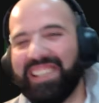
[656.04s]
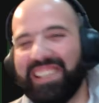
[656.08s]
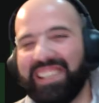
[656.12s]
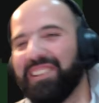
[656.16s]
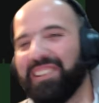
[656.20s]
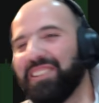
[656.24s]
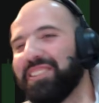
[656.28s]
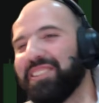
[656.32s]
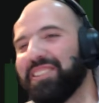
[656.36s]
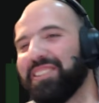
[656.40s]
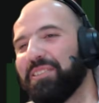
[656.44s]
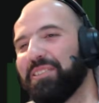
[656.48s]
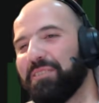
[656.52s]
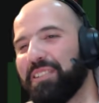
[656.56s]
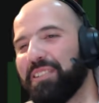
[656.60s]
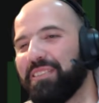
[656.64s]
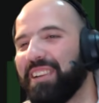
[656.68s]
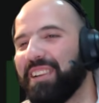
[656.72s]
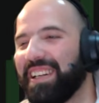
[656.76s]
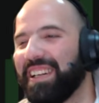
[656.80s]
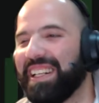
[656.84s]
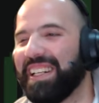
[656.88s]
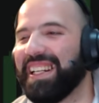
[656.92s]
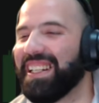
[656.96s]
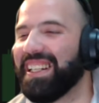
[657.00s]
you also were
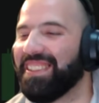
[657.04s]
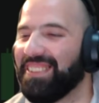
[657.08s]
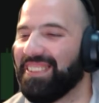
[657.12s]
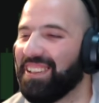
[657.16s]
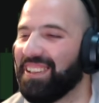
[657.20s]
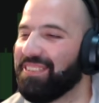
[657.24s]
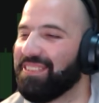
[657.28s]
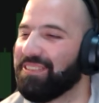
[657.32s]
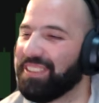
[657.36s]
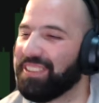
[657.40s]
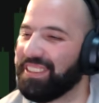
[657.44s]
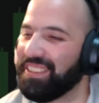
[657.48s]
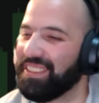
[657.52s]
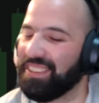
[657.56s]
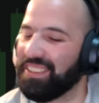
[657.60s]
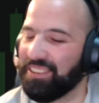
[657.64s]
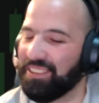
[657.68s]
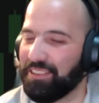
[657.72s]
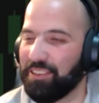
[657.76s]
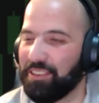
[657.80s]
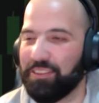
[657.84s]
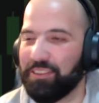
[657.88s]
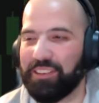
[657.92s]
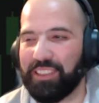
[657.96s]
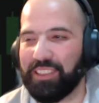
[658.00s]
running around with
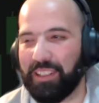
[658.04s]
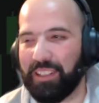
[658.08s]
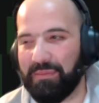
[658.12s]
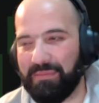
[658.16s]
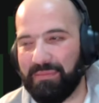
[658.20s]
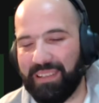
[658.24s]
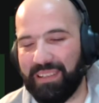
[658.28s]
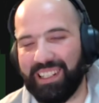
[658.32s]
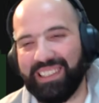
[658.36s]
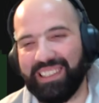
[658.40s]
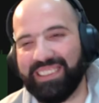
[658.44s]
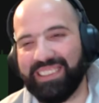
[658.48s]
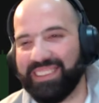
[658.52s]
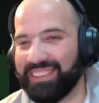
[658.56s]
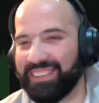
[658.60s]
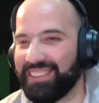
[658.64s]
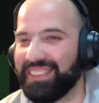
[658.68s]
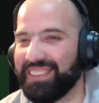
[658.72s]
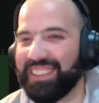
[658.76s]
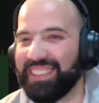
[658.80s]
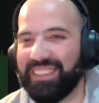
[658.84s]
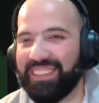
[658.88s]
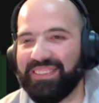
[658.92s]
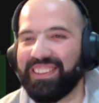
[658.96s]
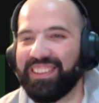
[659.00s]
zero stop loss or
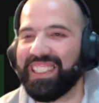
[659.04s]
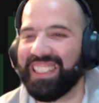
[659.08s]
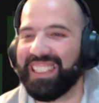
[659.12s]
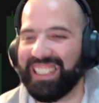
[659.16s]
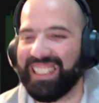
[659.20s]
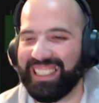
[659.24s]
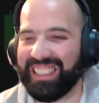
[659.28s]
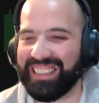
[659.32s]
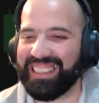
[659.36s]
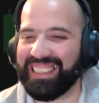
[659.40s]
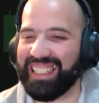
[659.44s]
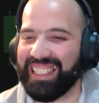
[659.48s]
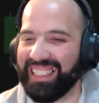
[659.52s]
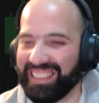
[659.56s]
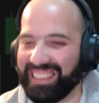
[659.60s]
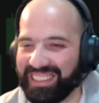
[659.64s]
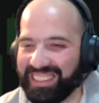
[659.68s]
something like that.